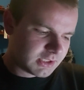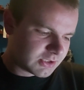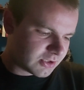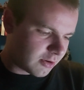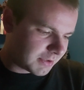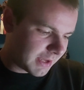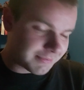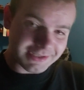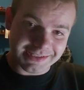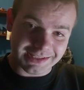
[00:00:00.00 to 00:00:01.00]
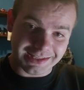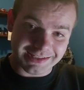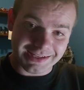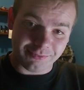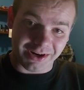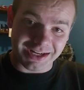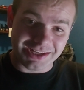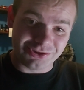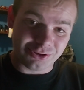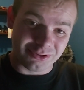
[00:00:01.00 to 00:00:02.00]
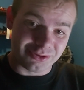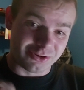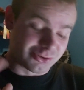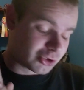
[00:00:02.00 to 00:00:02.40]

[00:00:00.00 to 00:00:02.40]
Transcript: So with that being said, let's get right into it though.